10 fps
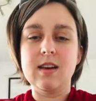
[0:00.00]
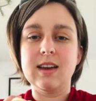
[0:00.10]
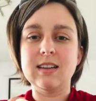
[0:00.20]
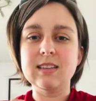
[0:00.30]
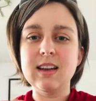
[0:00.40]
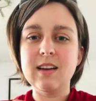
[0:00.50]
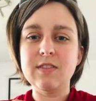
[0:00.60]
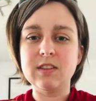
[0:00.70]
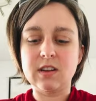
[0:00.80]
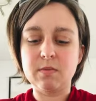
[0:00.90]
It doesn't have
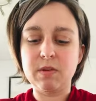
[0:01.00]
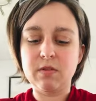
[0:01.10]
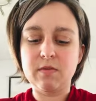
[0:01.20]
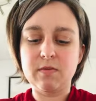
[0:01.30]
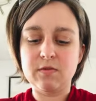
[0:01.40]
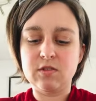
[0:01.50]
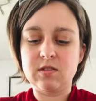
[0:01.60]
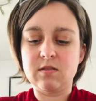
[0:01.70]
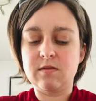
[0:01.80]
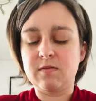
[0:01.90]
the ductile
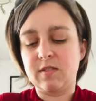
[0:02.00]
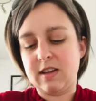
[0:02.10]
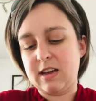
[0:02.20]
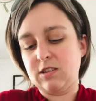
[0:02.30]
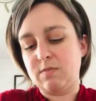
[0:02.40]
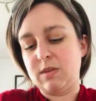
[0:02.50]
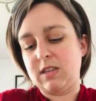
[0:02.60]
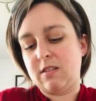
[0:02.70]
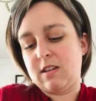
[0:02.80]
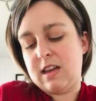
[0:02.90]
flange.
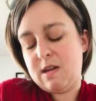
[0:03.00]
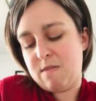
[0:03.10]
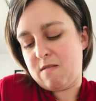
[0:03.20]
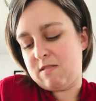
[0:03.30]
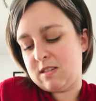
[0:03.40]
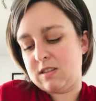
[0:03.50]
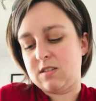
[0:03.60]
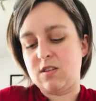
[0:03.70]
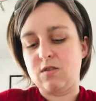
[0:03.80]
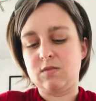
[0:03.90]
Medela came out with this
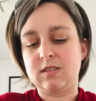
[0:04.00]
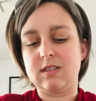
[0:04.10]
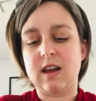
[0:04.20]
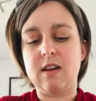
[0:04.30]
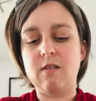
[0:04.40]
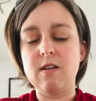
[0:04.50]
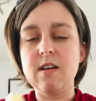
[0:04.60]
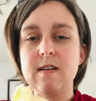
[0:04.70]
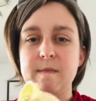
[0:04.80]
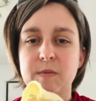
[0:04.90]
new style
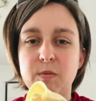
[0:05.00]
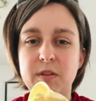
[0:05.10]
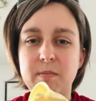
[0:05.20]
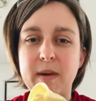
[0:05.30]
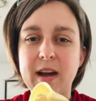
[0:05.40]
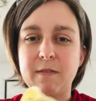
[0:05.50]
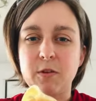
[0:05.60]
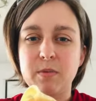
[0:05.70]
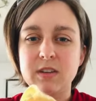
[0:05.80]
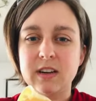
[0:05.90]
where the backflow
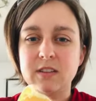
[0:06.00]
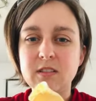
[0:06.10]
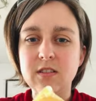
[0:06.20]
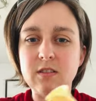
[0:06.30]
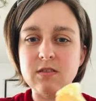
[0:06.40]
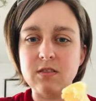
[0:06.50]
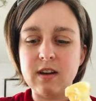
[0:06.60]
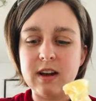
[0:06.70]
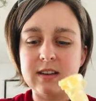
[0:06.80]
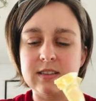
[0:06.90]
protector also
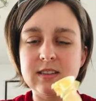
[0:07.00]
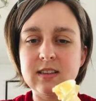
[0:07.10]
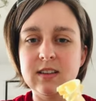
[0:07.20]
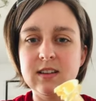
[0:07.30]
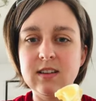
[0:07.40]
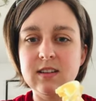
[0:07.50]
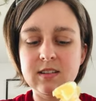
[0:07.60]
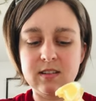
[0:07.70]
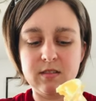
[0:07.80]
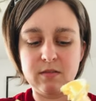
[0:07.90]
has
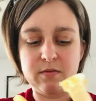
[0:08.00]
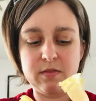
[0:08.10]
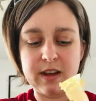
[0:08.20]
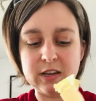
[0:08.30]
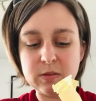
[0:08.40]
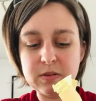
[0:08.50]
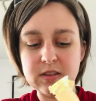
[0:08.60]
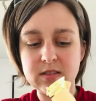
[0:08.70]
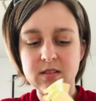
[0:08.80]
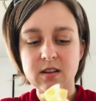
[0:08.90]
the little flange
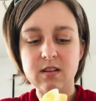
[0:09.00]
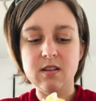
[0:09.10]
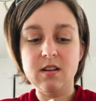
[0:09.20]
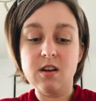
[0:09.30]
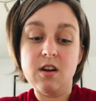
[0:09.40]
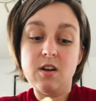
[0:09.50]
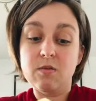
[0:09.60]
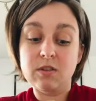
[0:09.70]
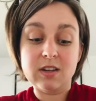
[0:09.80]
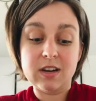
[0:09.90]
piece on there,
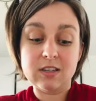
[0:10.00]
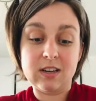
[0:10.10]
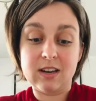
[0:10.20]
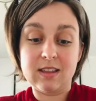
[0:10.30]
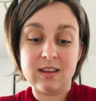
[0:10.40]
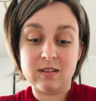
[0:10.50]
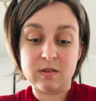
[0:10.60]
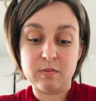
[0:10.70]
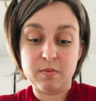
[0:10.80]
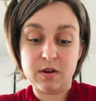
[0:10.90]
which actually I think is
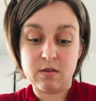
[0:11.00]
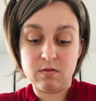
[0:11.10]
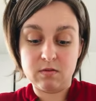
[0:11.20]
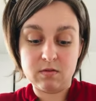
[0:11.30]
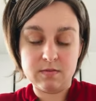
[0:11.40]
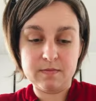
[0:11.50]
pretty cool.